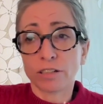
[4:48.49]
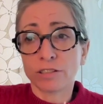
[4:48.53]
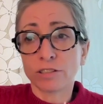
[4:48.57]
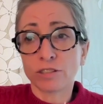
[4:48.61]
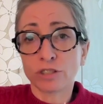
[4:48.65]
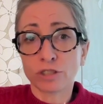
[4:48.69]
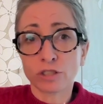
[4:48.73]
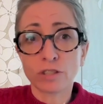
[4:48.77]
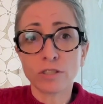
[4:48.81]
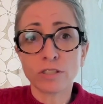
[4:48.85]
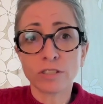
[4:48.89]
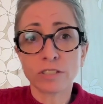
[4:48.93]

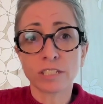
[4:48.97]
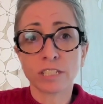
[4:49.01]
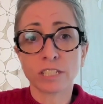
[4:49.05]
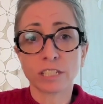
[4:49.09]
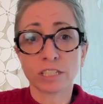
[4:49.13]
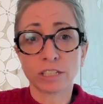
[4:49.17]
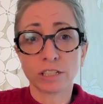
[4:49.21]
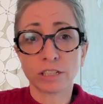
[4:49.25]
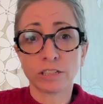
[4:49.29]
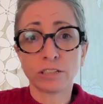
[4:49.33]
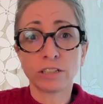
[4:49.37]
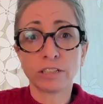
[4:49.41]
just
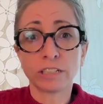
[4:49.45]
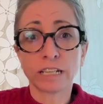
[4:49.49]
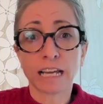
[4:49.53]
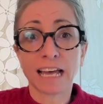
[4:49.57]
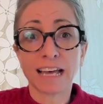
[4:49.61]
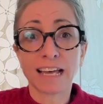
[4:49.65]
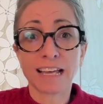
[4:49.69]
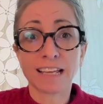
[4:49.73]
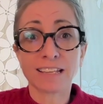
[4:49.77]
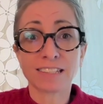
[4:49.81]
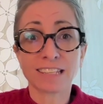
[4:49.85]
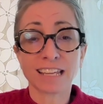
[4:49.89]
here
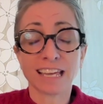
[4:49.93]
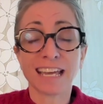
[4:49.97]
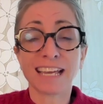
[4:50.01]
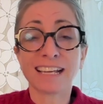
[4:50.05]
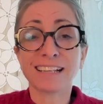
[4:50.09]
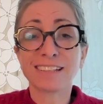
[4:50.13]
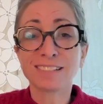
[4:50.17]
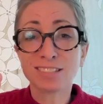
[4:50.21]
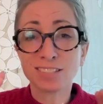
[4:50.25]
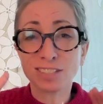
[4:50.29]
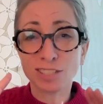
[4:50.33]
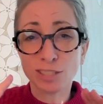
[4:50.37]
as
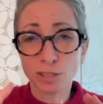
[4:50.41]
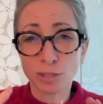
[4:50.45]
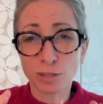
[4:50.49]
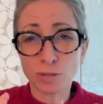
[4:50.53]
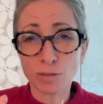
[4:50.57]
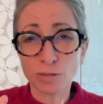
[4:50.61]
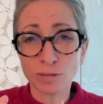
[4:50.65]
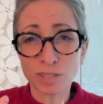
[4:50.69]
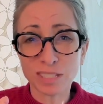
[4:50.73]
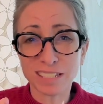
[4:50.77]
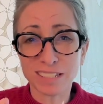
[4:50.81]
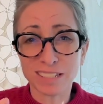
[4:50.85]

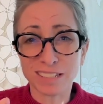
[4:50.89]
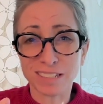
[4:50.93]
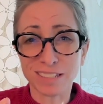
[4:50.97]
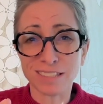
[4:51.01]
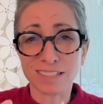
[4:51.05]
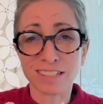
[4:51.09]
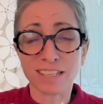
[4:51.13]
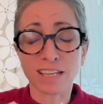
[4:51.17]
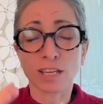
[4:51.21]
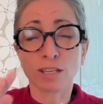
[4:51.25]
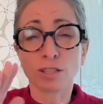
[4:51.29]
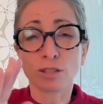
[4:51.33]

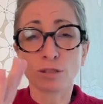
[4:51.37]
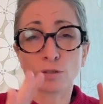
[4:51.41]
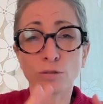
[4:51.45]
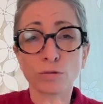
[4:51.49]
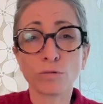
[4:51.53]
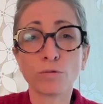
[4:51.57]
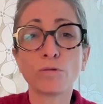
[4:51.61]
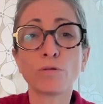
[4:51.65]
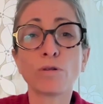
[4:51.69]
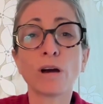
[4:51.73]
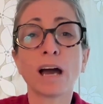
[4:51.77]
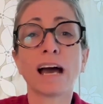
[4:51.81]
excuses
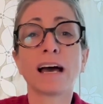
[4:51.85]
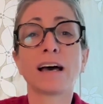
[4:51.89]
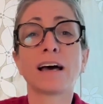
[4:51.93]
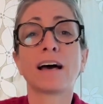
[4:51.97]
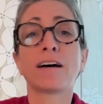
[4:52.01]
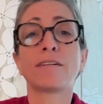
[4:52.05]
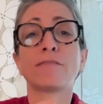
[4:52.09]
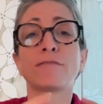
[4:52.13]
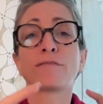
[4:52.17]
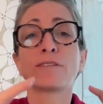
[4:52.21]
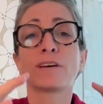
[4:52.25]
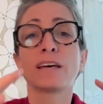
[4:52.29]
to
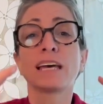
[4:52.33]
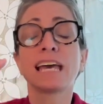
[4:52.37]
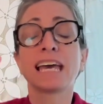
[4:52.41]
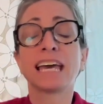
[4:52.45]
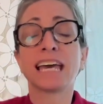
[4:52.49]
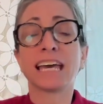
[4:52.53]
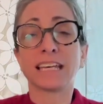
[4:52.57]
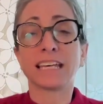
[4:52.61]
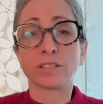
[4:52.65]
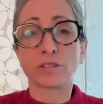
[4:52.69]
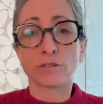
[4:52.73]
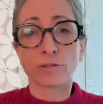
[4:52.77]
have
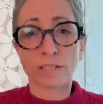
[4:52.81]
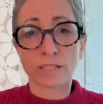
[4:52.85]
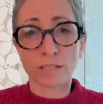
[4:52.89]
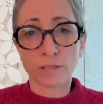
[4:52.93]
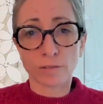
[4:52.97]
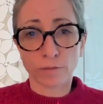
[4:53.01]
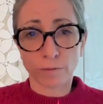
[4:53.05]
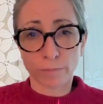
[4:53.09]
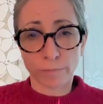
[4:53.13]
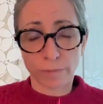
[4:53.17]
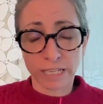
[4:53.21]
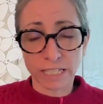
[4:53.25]
a
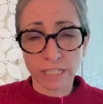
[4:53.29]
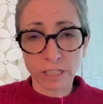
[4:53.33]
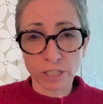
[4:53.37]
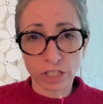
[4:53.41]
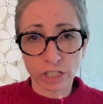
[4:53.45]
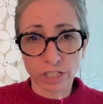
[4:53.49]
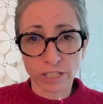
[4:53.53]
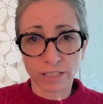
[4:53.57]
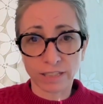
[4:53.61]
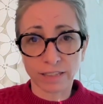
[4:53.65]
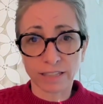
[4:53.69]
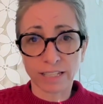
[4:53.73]

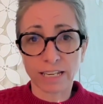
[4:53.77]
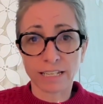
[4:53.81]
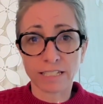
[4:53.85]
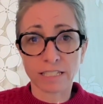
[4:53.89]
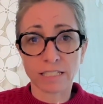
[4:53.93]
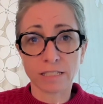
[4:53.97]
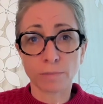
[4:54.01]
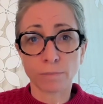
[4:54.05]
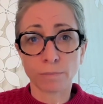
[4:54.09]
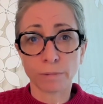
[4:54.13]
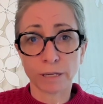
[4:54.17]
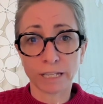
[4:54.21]
transformation that
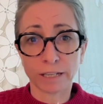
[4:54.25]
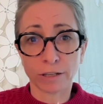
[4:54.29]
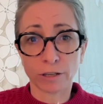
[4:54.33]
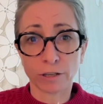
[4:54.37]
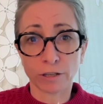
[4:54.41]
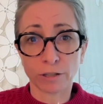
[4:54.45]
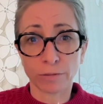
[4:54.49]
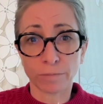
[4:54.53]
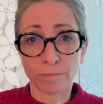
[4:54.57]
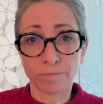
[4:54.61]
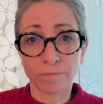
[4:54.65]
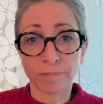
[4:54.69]
is
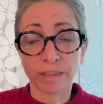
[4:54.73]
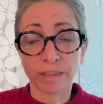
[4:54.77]
bigger.